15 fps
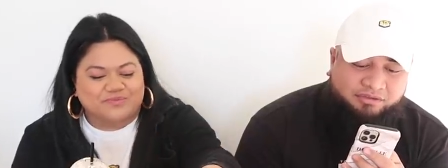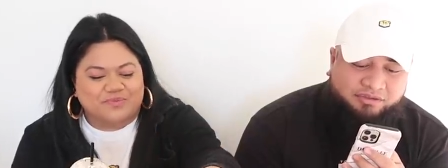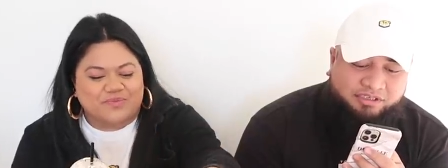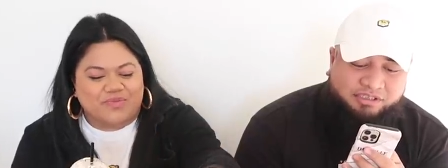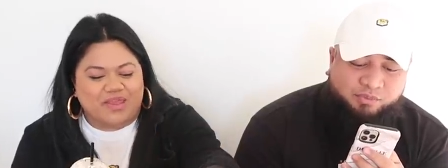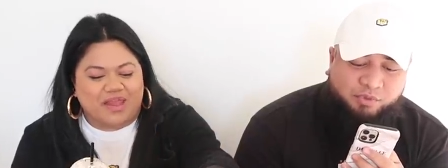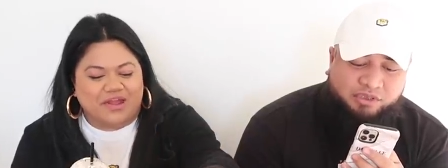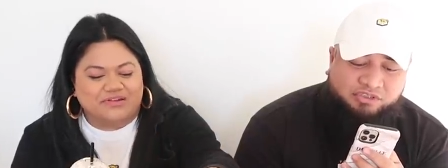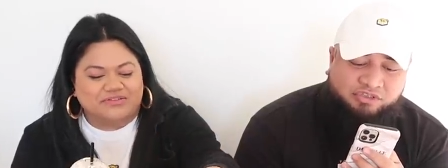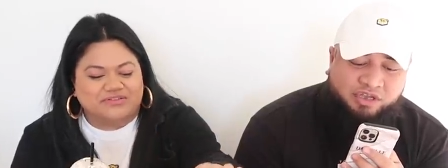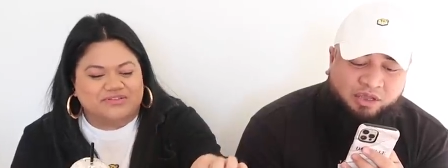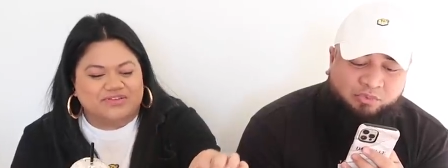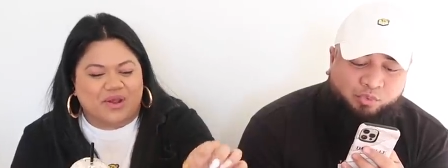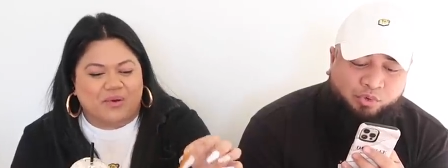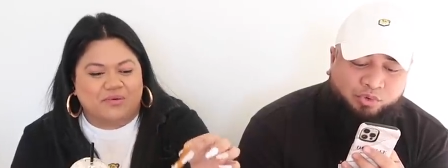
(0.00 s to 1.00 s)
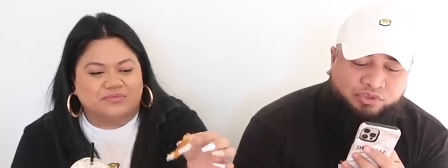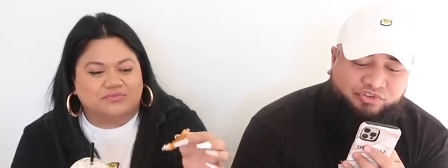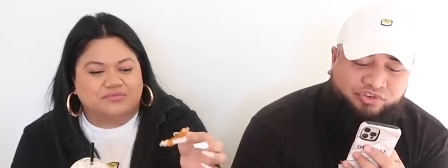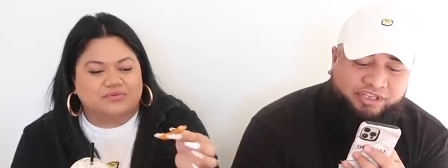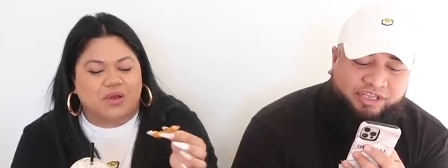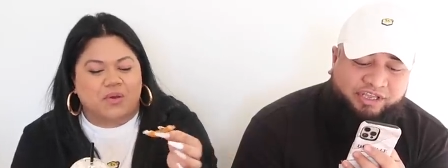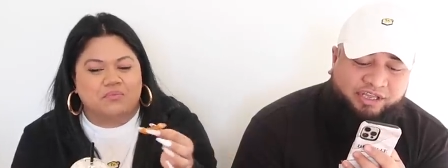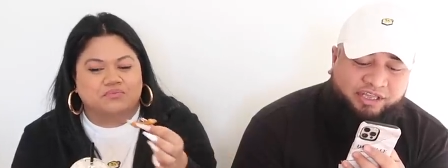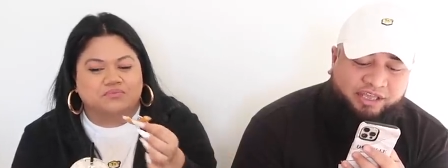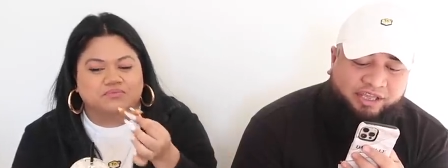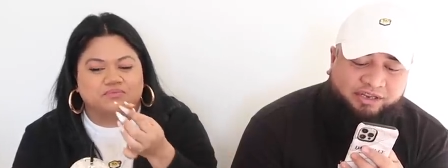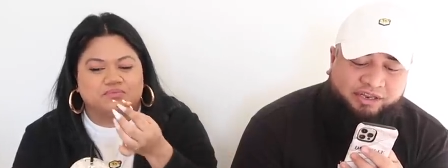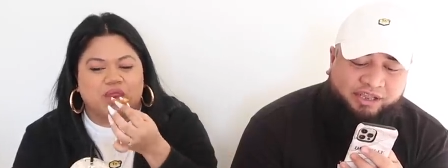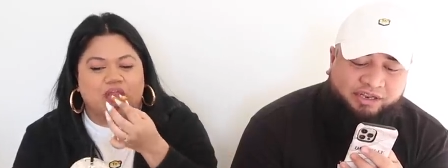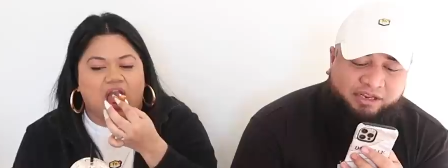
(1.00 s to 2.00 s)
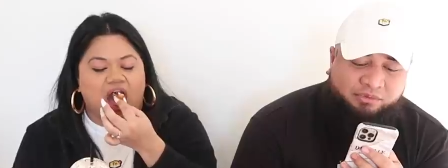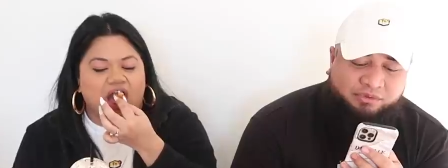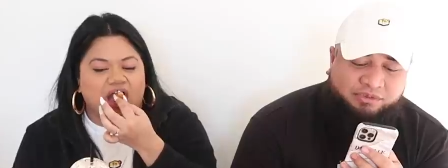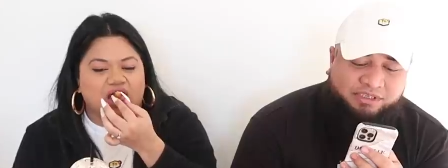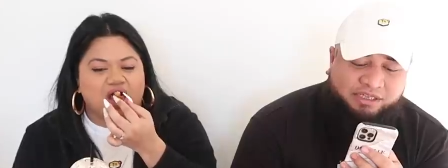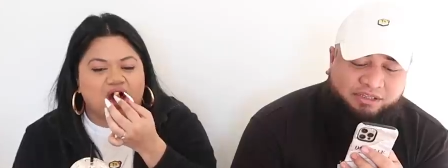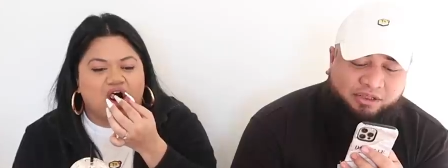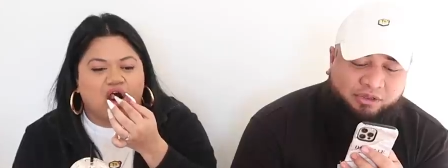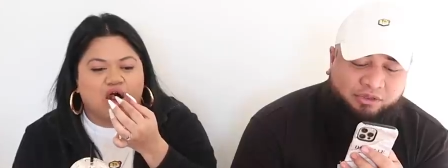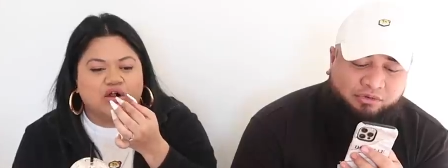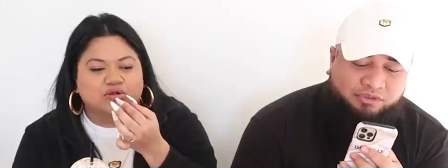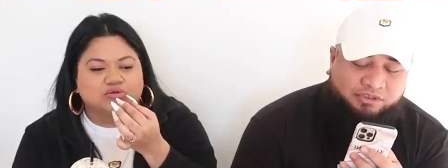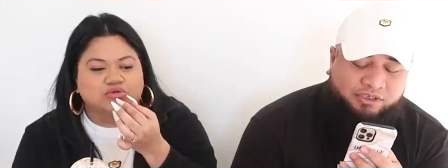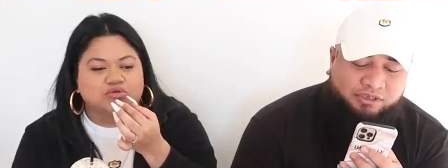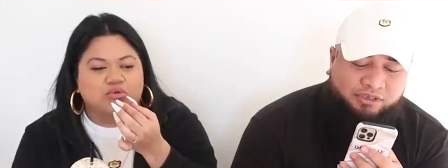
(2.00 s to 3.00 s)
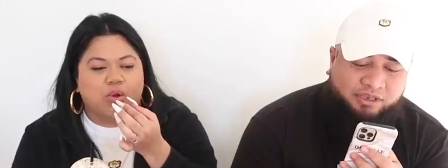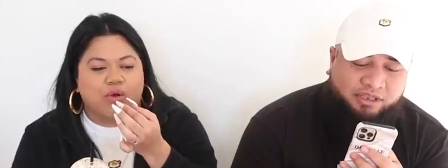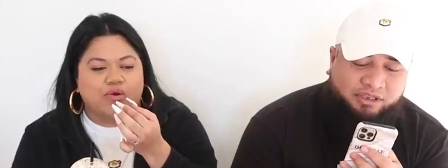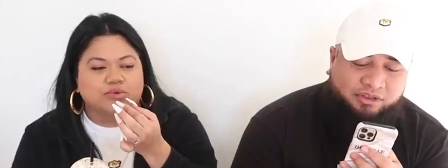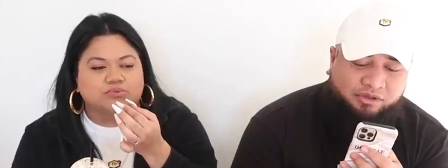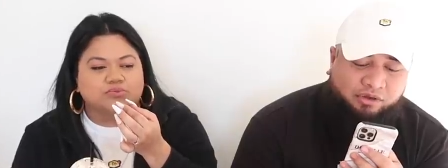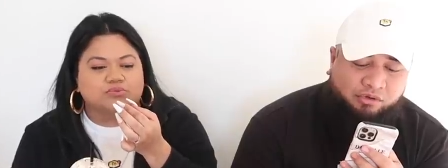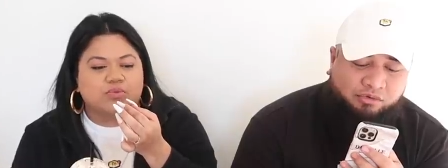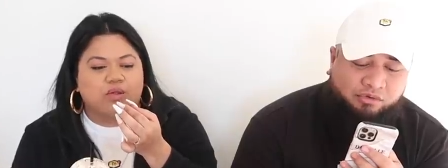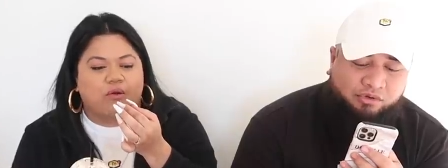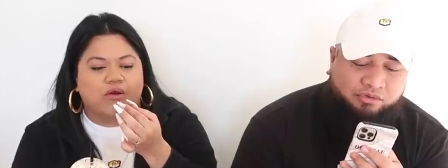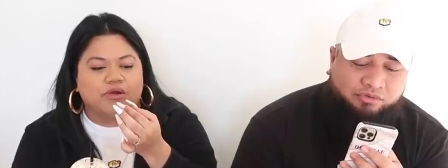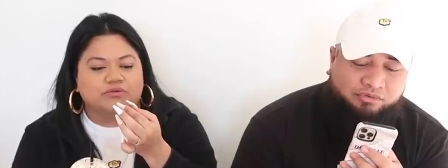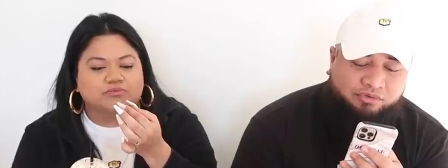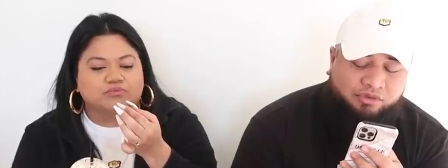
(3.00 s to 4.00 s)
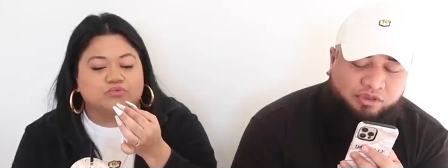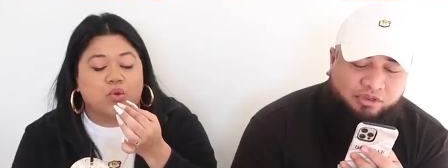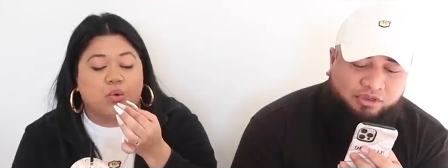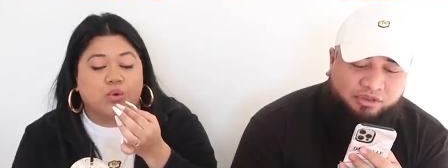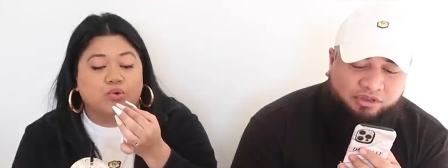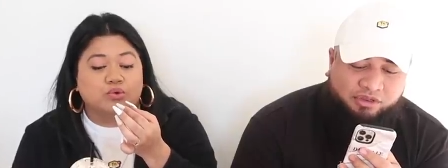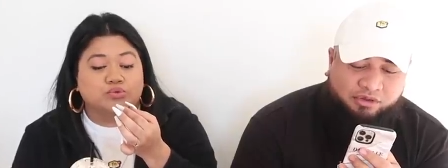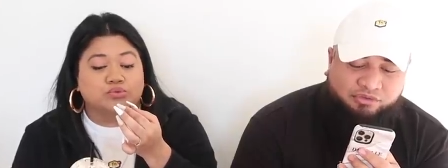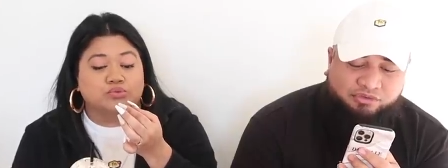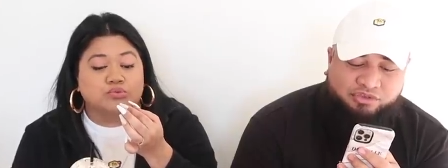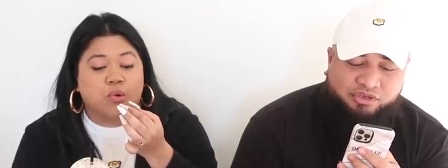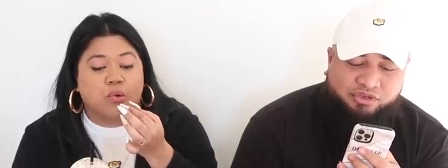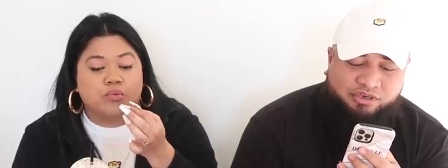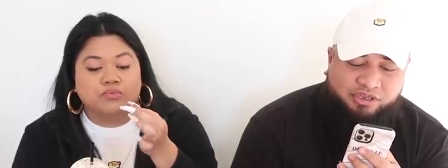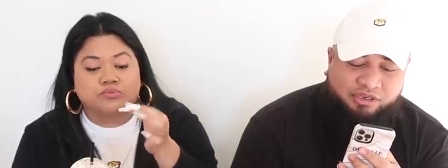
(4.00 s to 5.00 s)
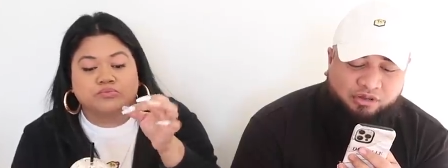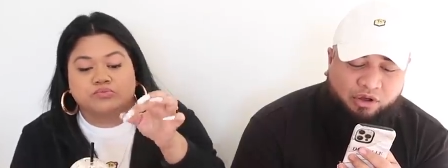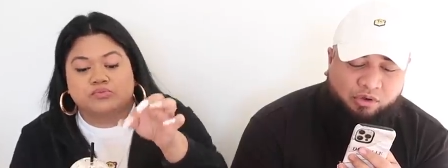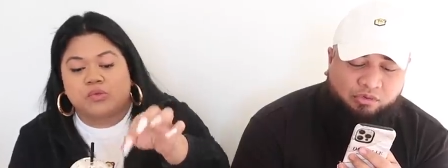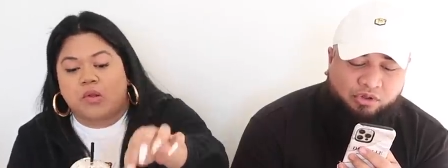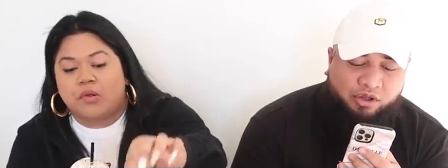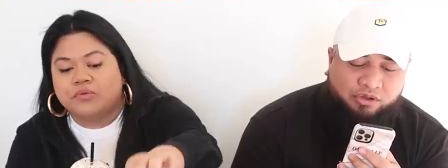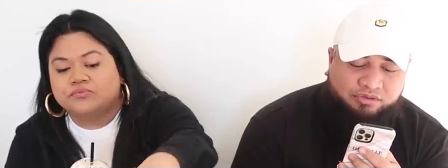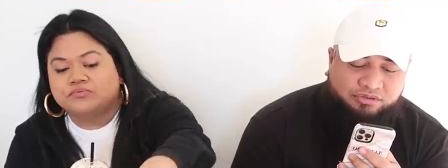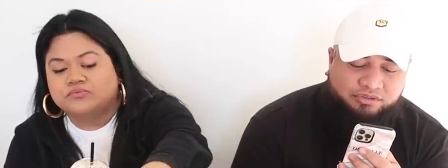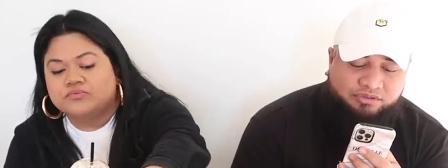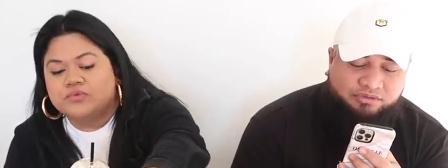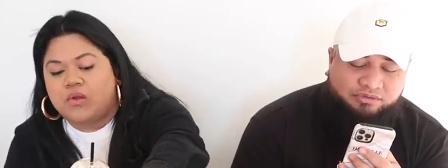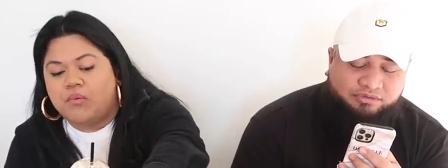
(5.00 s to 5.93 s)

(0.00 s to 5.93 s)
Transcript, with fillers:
Speaker 1: This one time we were drinking again, and it was at the Hilton in Gold Coast. Mm. Hilton in Gold Coast.